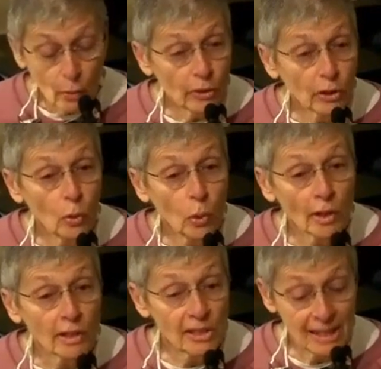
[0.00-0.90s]
with the
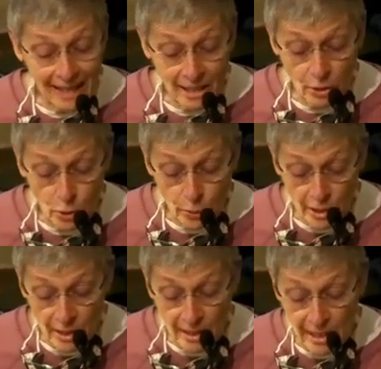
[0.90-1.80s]
quirks and
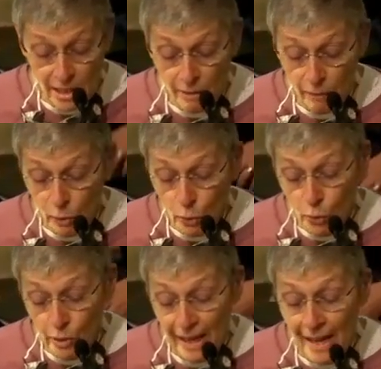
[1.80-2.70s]
eccentricities of the
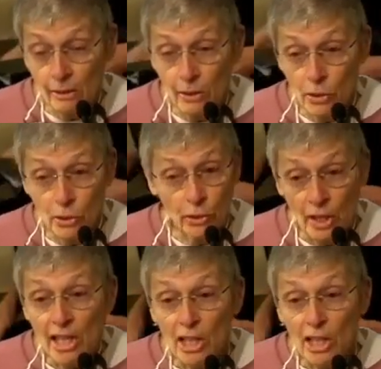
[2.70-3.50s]
lunar calendar